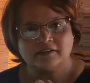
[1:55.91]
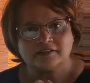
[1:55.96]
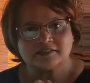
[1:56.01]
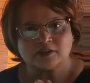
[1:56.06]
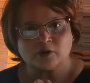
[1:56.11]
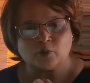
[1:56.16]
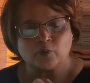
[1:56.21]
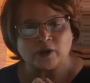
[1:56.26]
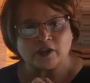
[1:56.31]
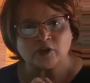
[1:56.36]

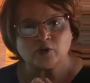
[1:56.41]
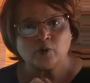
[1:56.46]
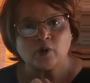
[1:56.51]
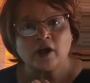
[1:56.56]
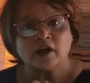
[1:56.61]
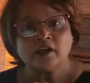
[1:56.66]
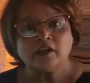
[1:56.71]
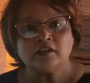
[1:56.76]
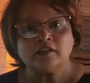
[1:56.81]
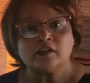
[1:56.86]
So when you
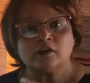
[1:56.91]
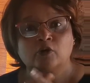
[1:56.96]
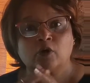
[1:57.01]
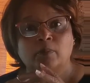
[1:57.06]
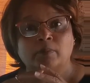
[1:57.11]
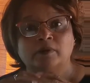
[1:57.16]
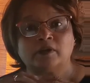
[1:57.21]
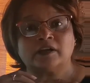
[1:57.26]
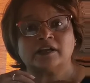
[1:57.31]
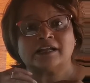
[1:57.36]
are in a
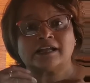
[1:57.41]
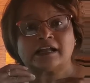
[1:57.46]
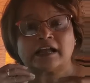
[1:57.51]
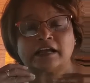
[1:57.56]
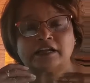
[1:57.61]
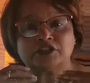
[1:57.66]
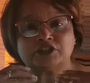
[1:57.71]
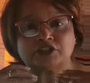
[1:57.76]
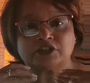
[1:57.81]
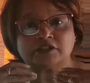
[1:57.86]

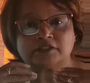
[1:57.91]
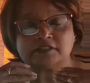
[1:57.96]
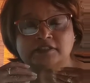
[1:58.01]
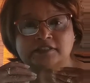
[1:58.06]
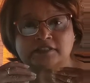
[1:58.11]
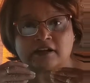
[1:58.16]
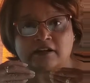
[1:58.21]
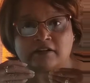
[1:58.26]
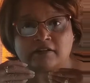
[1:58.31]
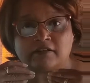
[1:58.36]
communication
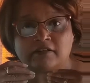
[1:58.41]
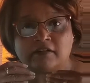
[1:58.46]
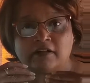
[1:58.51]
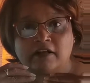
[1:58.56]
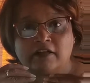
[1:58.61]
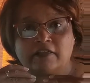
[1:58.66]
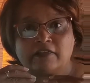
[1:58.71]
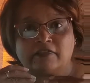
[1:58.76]
style